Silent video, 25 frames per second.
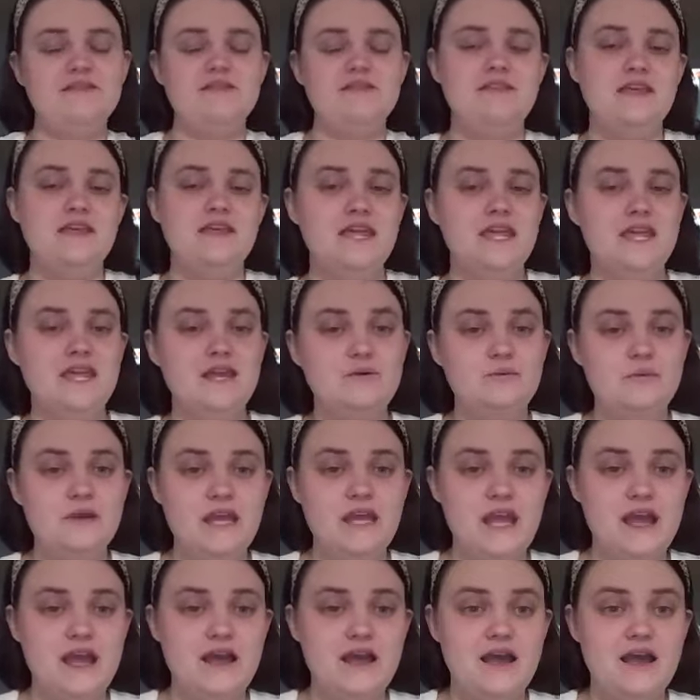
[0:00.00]
Then we
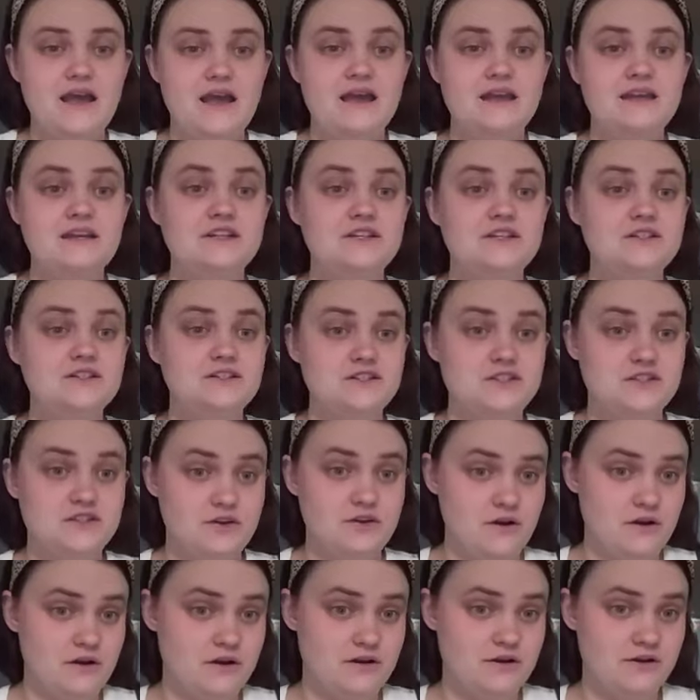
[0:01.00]
had
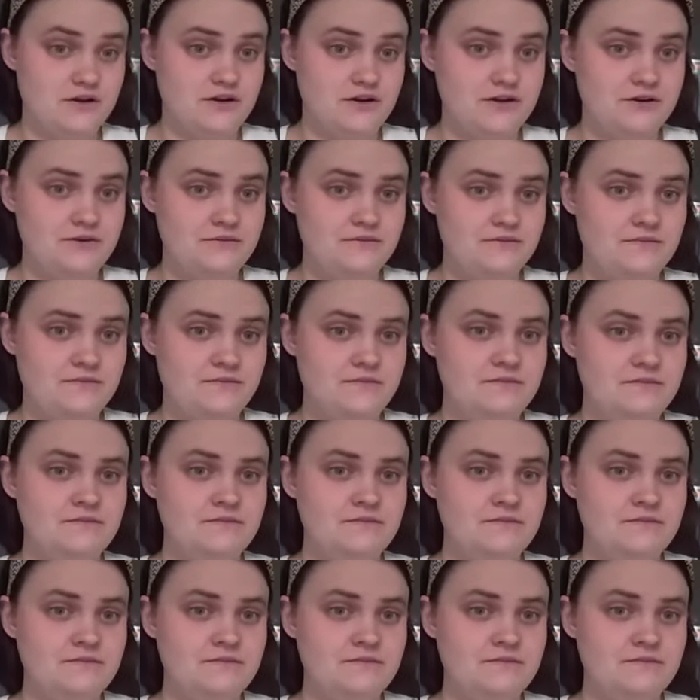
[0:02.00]
daughter,